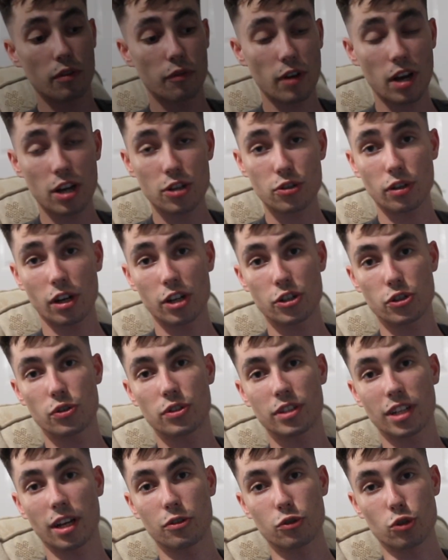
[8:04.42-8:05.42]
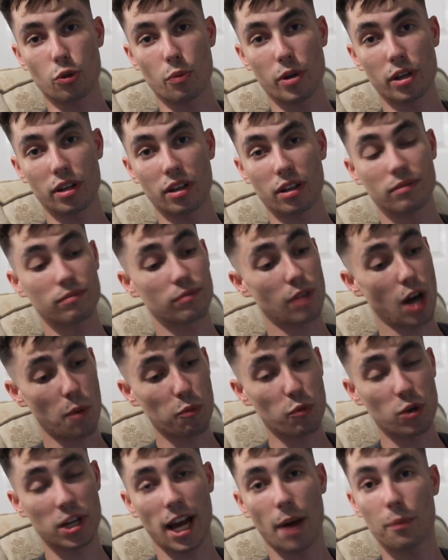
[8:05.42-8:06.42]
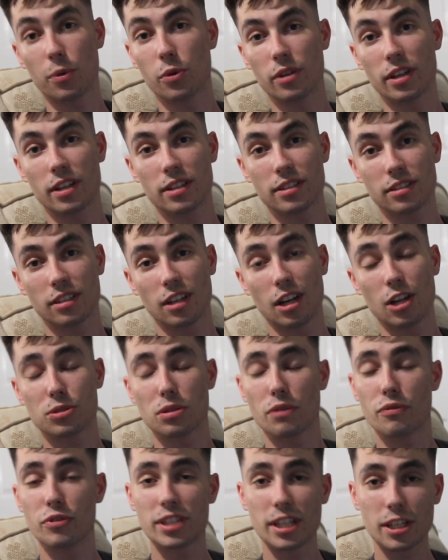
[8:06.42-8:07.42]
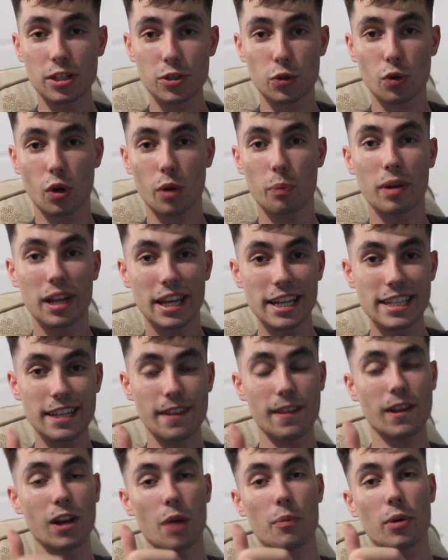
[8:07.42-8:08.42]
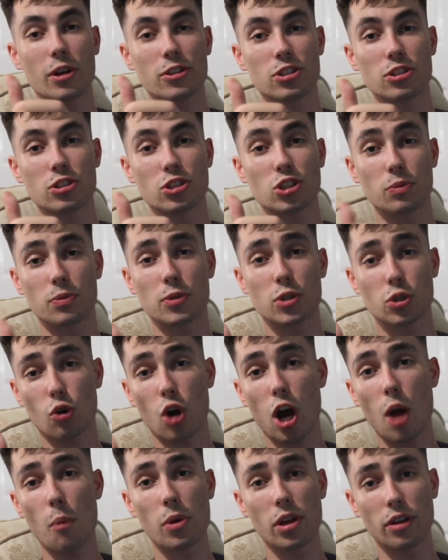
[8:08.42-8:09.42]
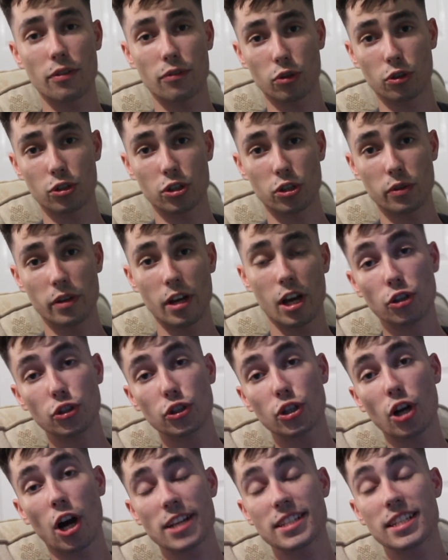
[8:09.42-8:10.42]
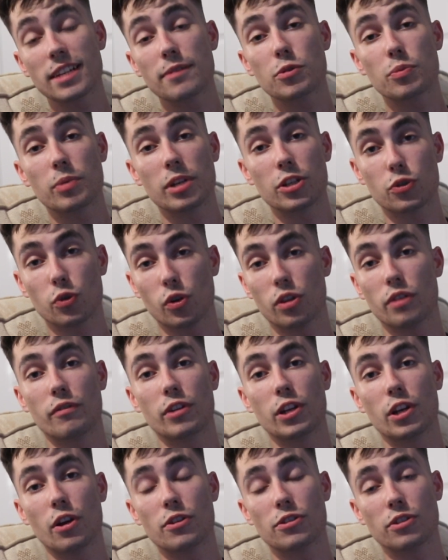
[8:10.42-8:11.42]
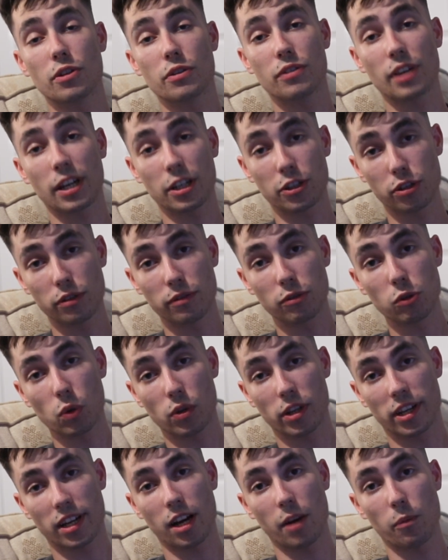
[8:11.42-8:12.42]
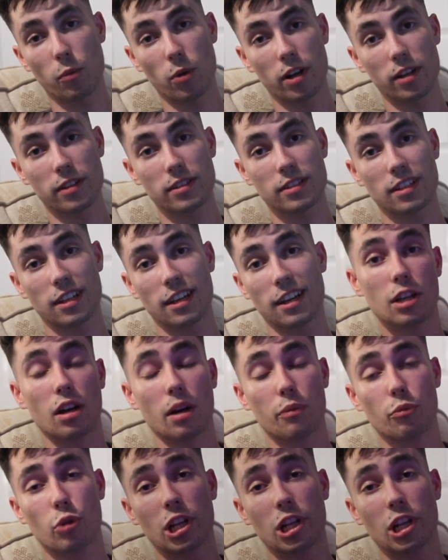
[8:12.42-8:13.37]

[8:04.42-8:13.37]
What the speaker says: the first try shooting Andromeda, I'm really happy with this. So if you did enjoy, please hit the like button, subscribe if you're new. You guys seem to be enjoying the video, so thank you for all the kind words. I'm